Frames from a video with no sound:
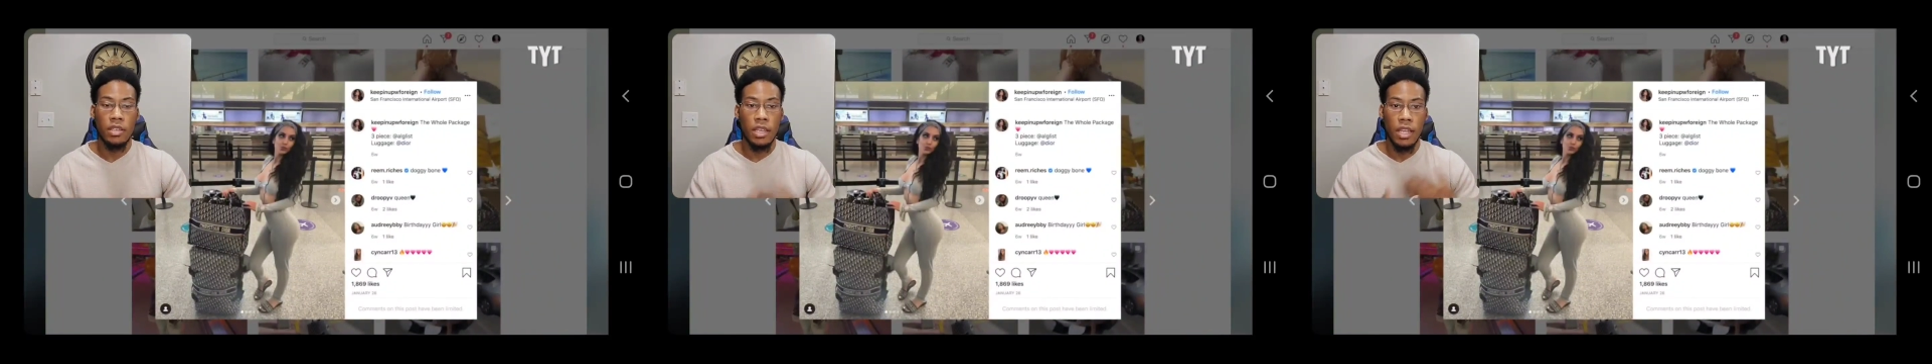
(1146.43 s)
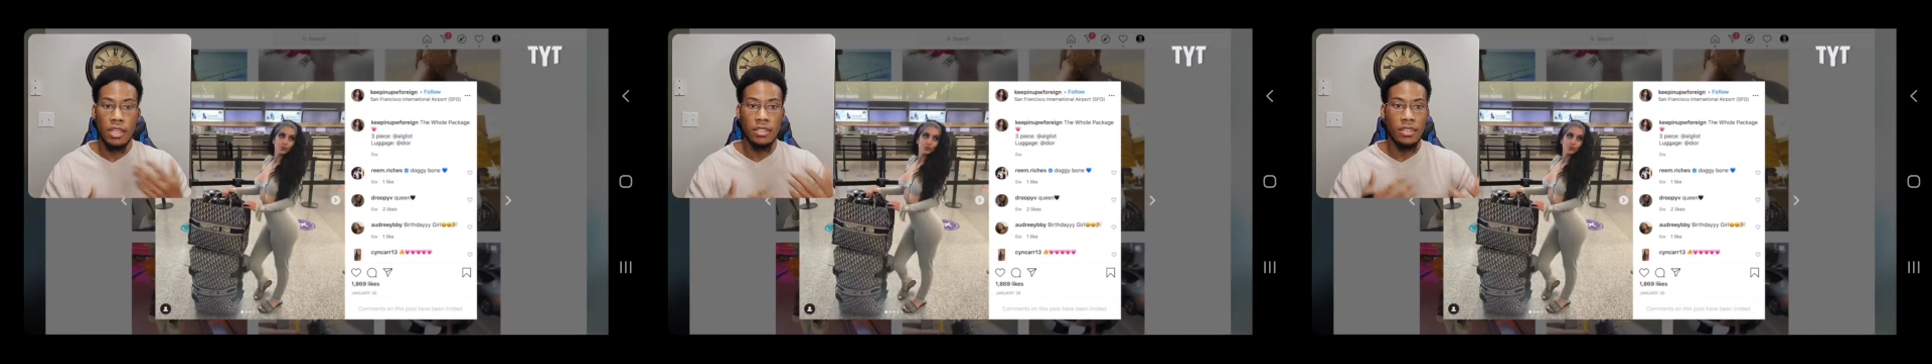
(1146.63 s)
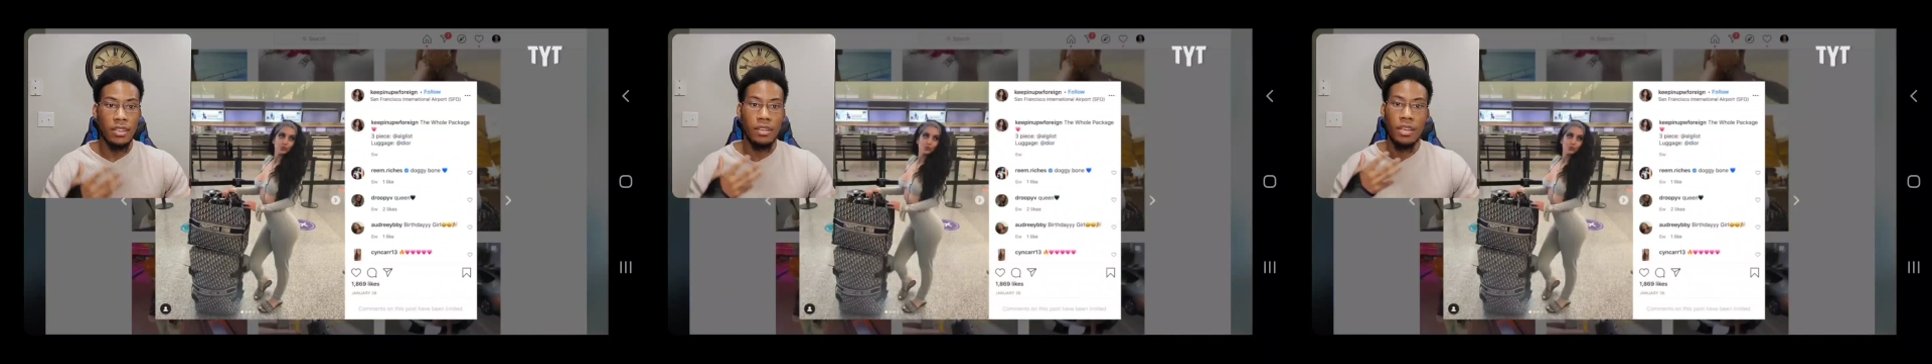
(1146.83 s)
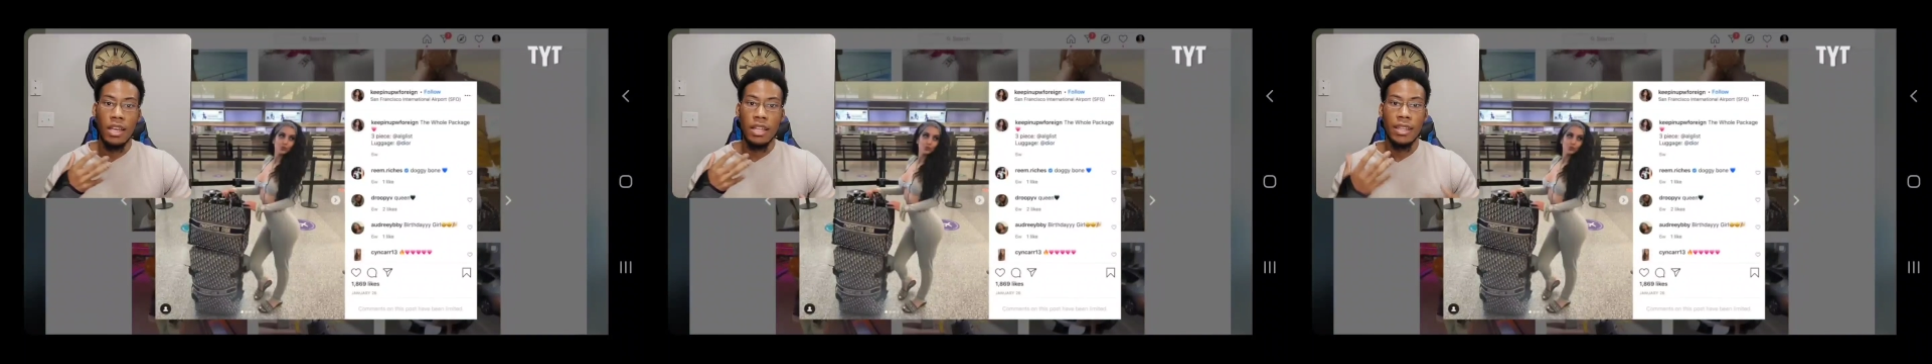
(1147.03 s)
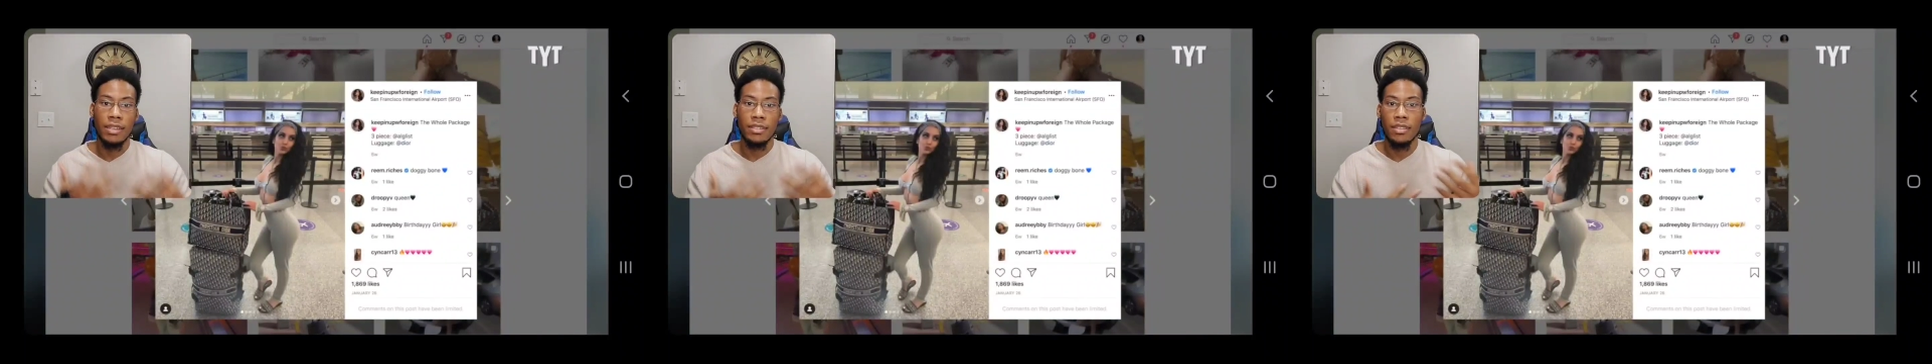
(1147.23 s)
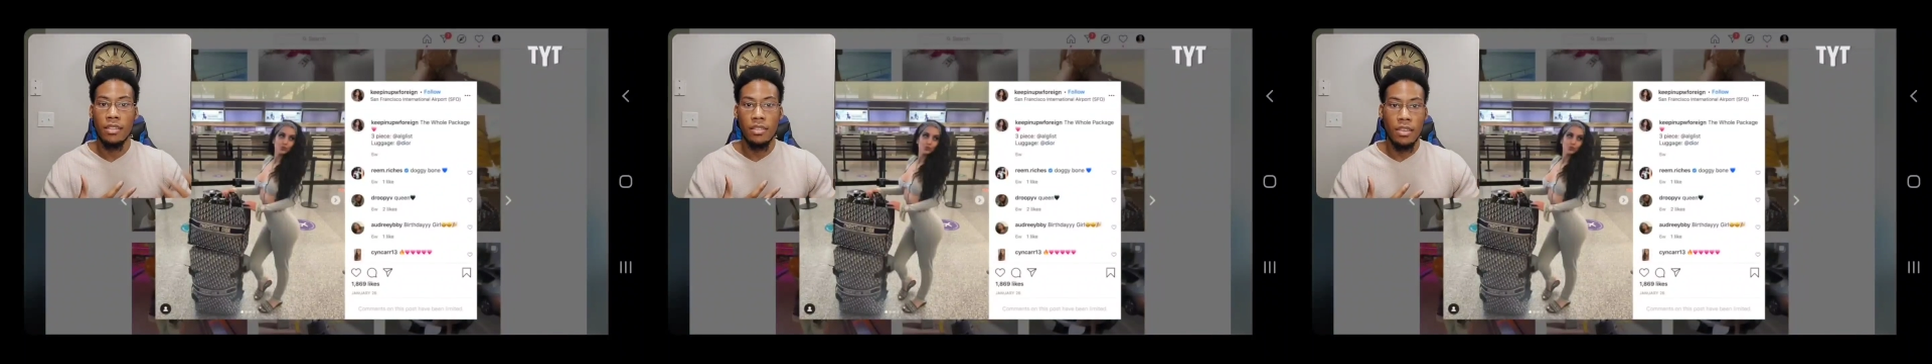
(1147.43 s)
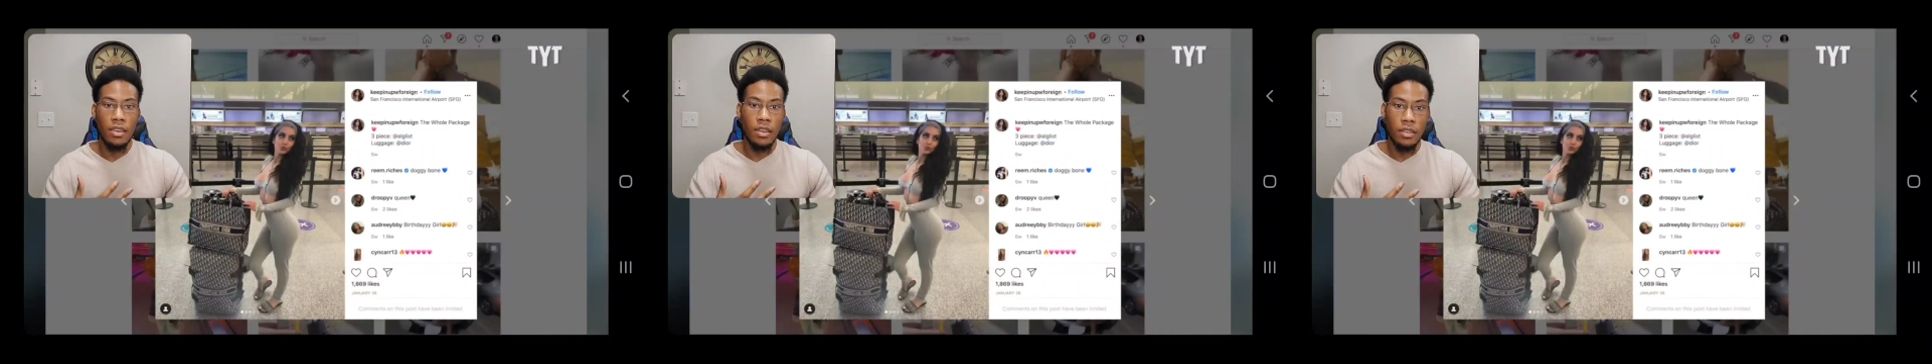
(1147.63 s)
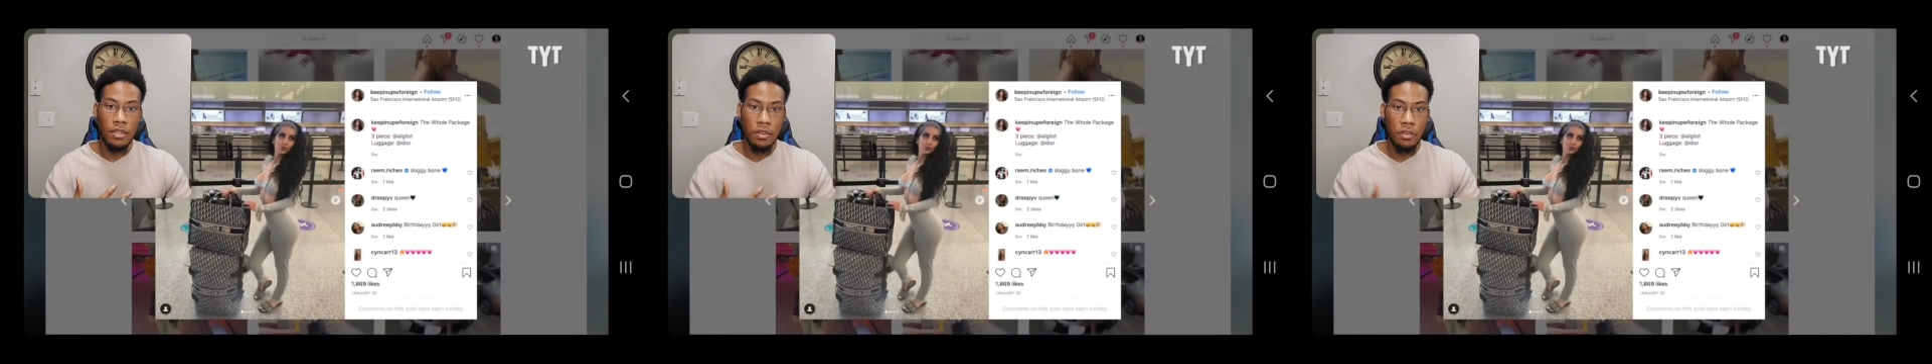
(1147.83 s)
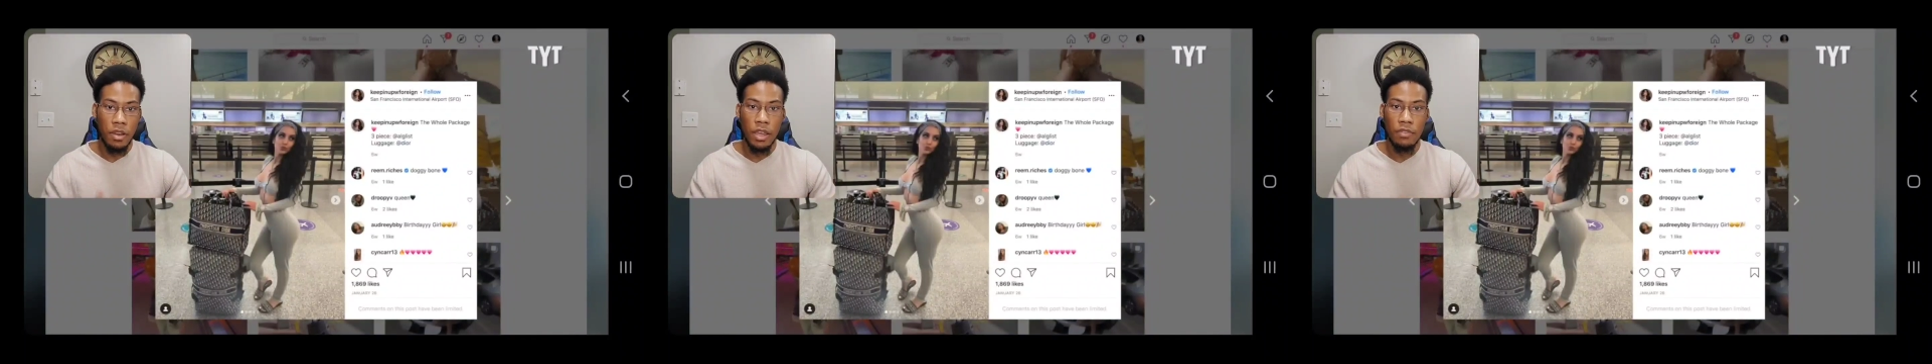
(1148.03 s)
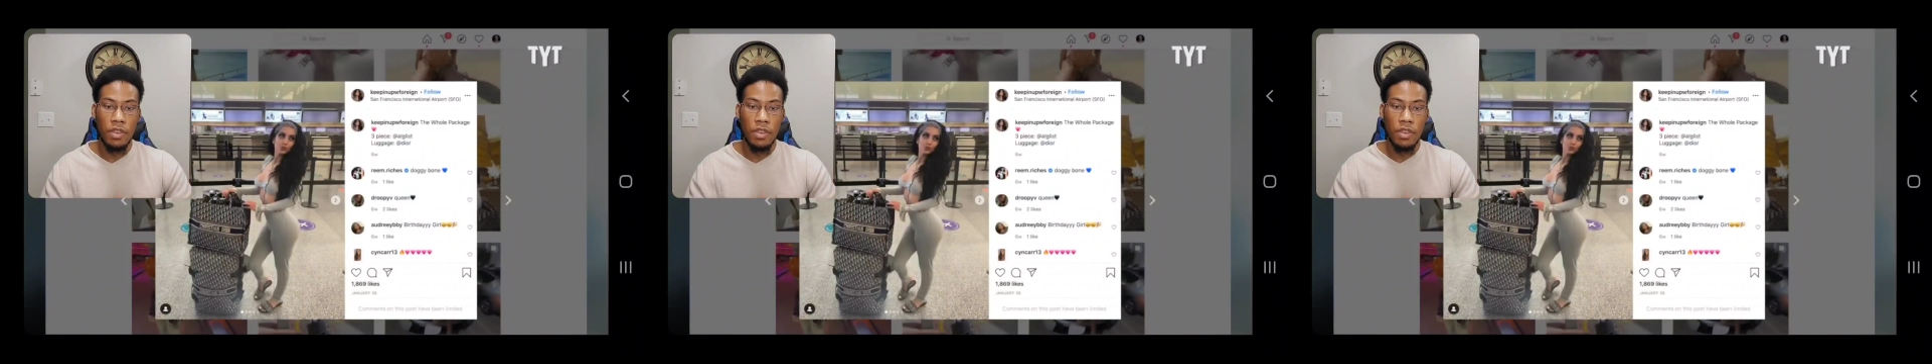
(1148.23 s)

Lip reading: That's the thing in there, right?